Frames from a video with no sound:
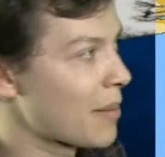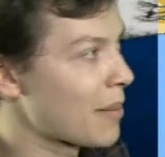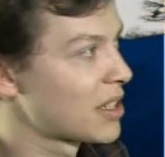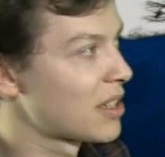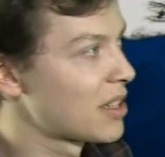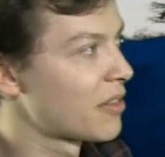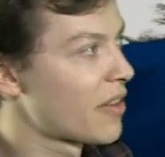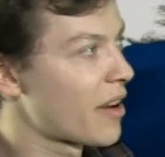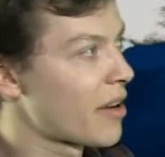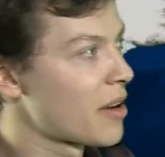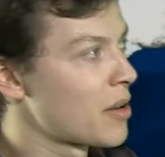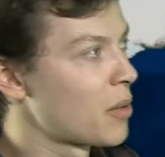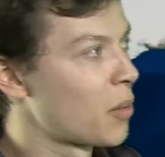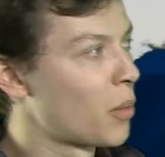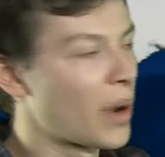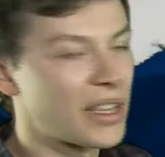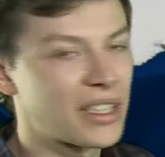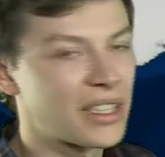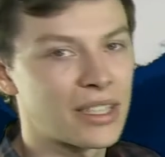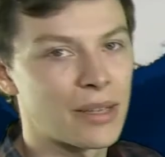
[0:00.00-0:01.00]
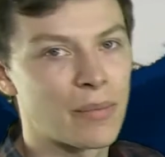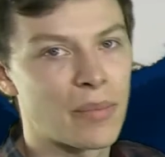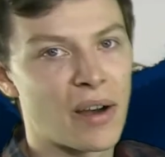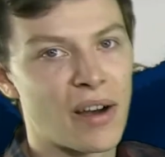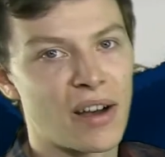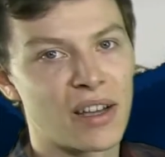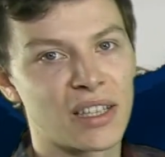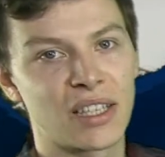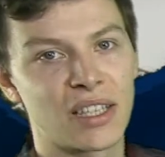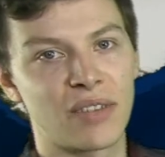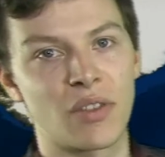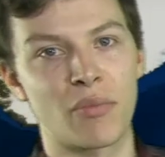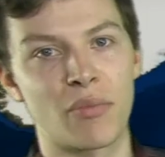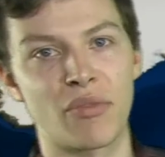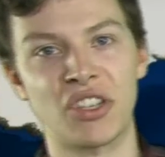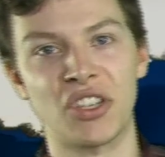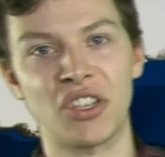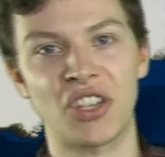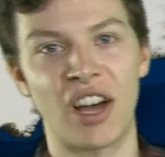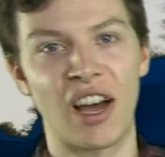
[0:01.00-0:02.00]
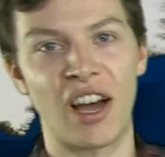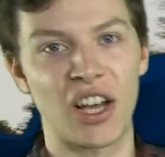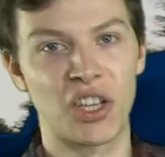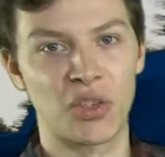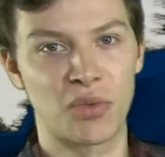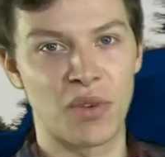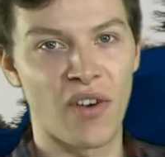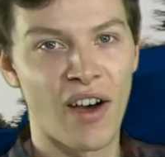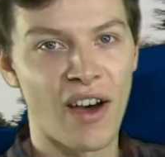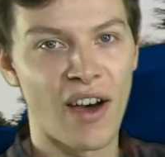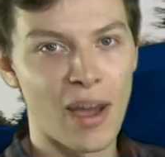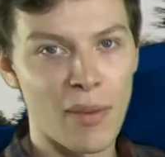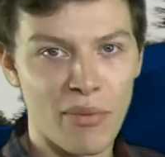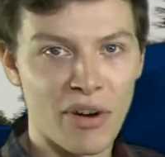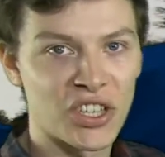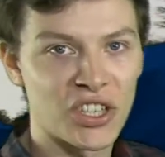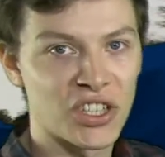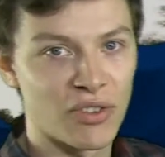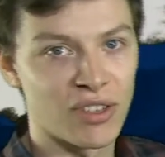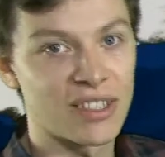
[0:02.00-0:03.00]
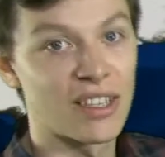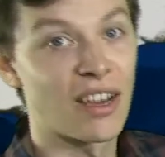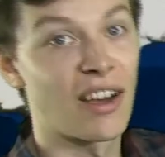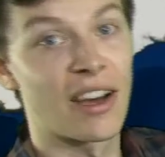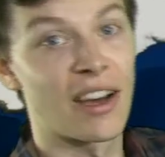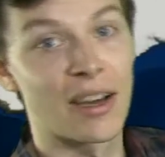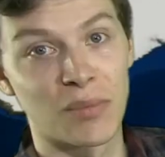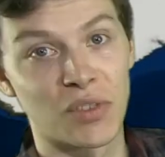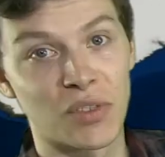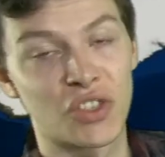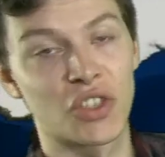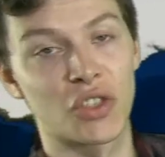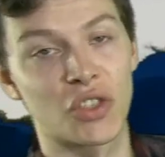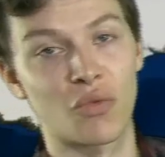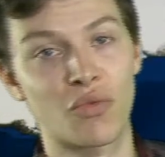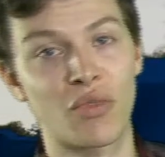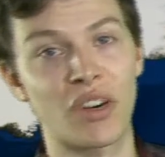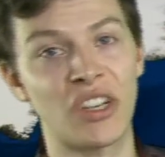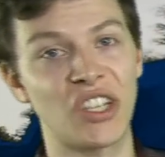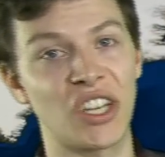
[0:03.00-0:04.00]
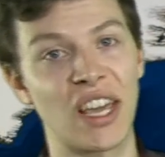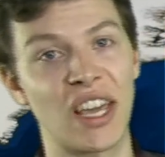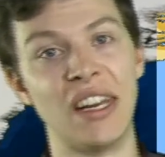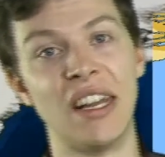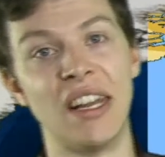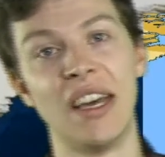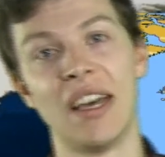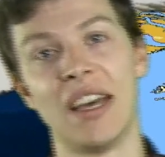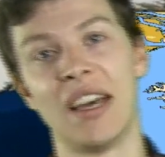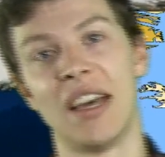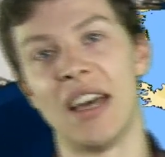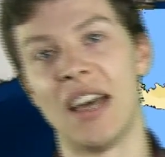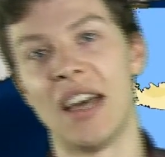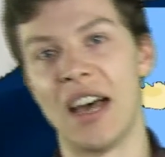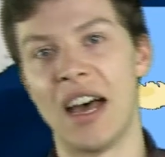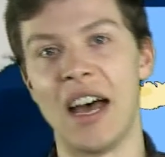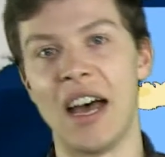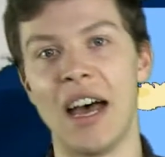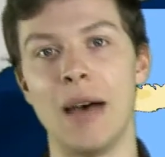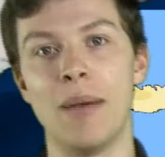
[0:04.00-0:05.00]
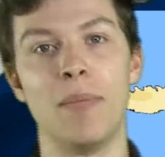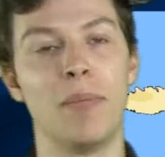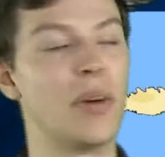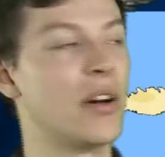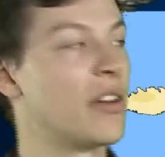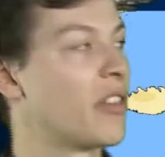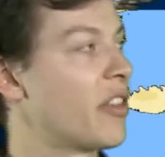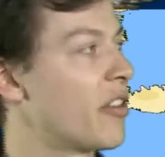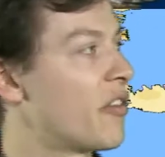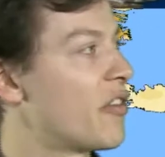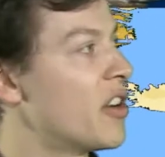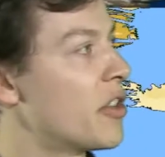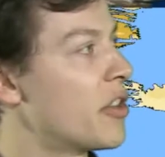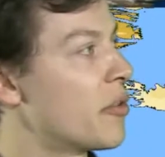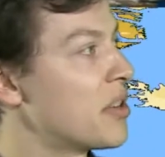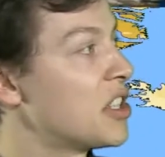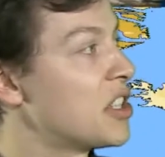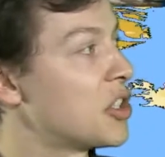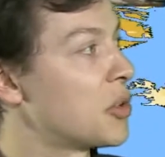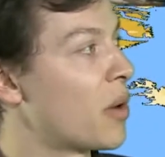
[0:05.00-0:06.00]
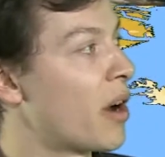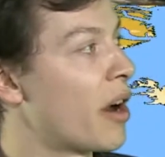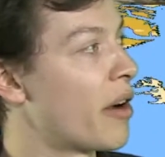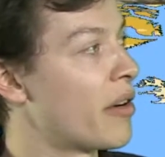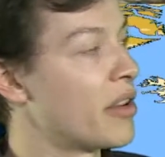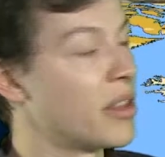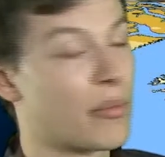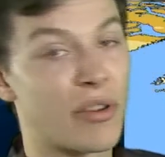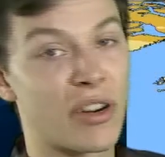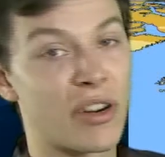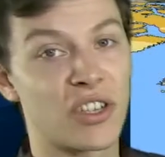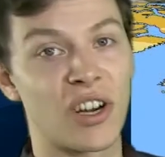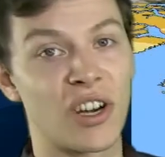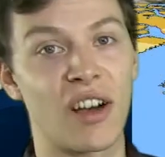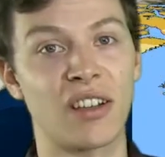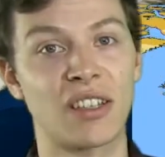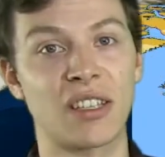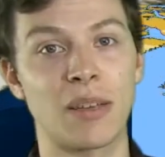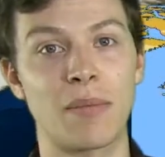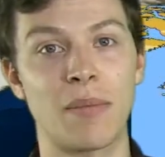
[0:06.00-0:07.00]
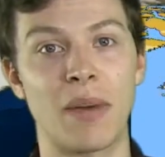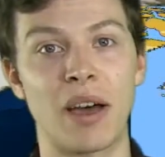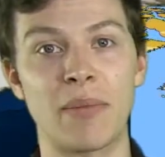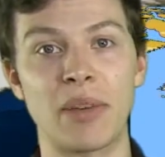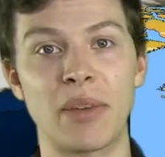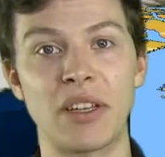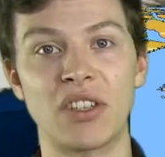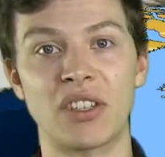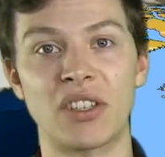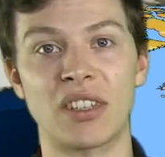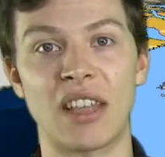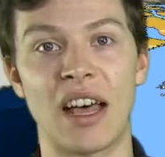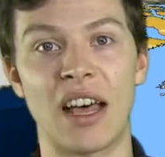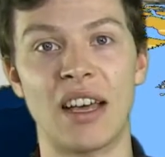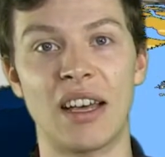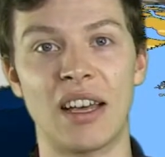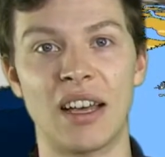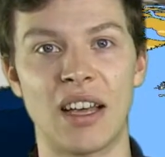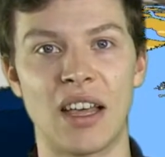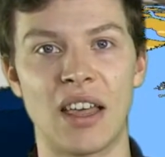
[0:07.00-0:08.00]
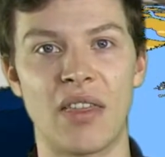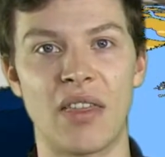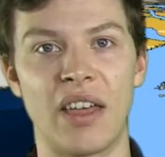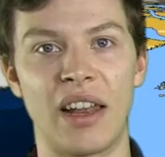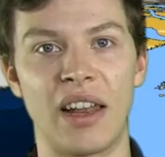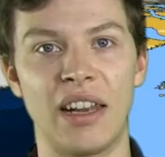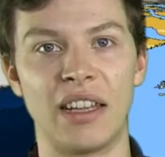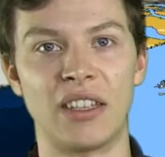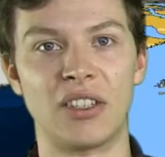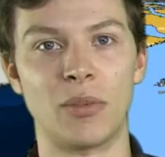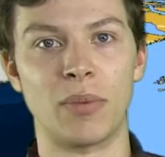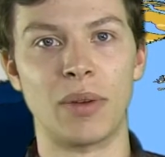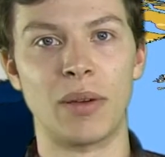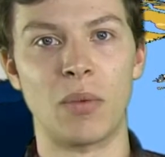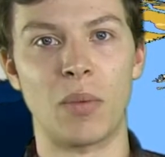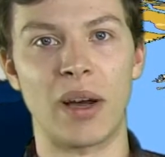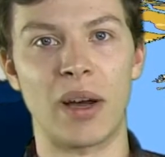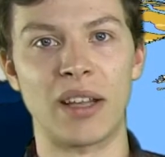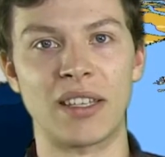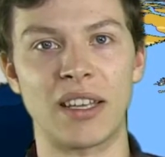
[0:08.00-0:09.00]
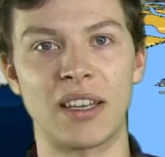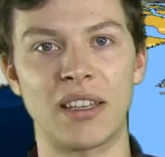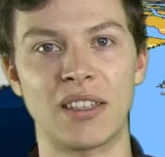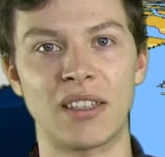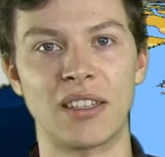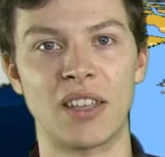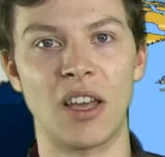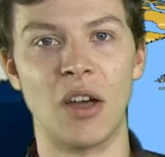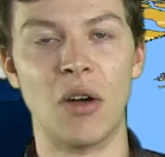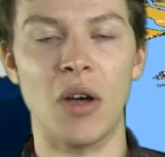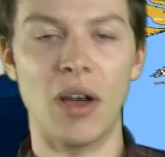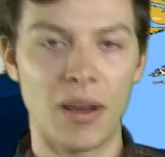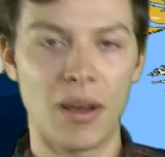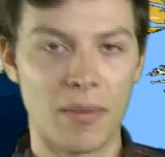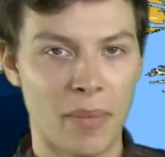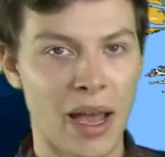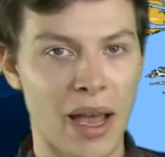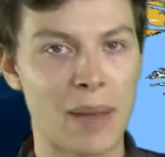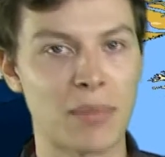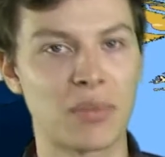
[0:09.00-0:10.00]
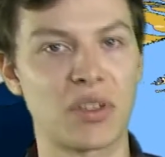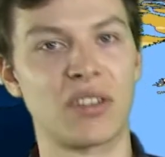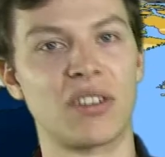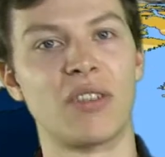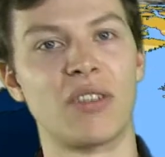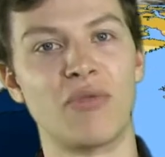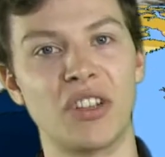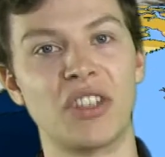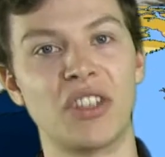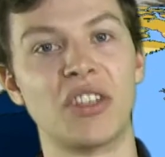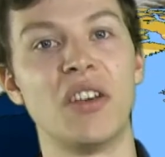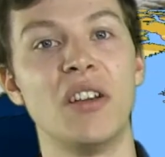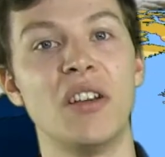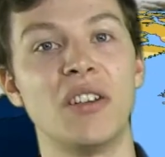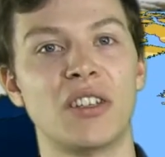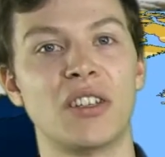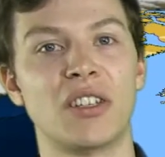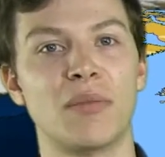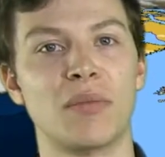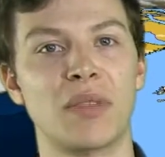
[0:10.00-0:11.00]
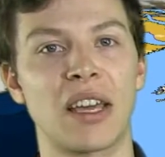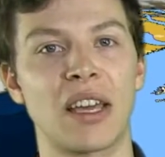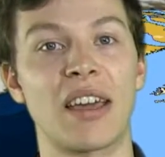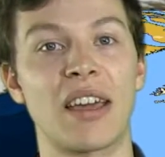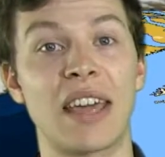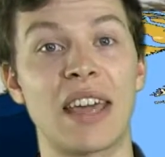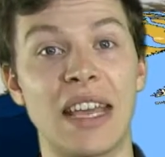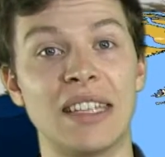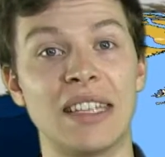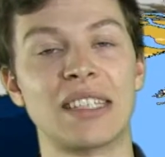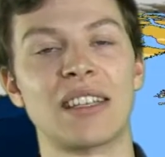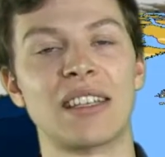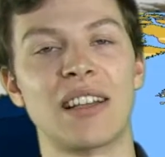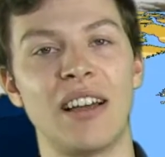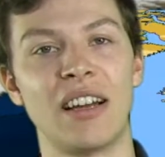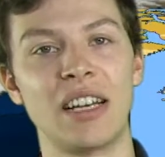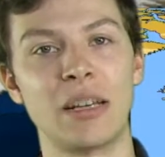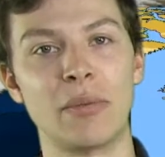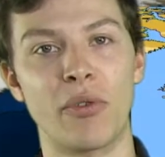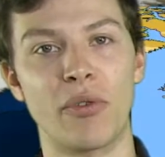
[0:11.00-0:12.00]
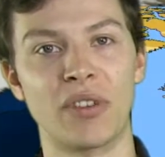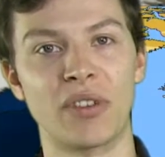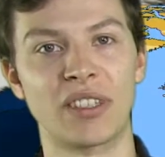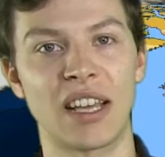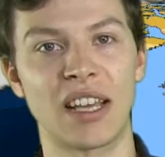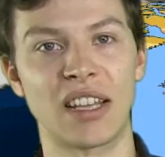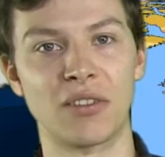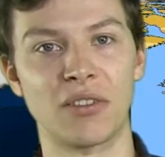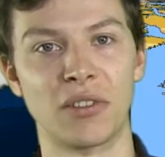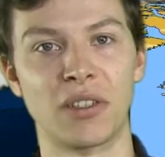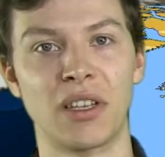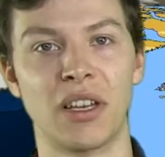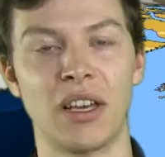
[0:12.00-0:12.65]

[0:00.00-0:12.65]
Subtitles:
the very western parts of the British Isles, with high pressure at times just ridging in. But the further east you are in the British Isles, it might be just that little bit wetter. So perhaps a return to something again slightly more unsettled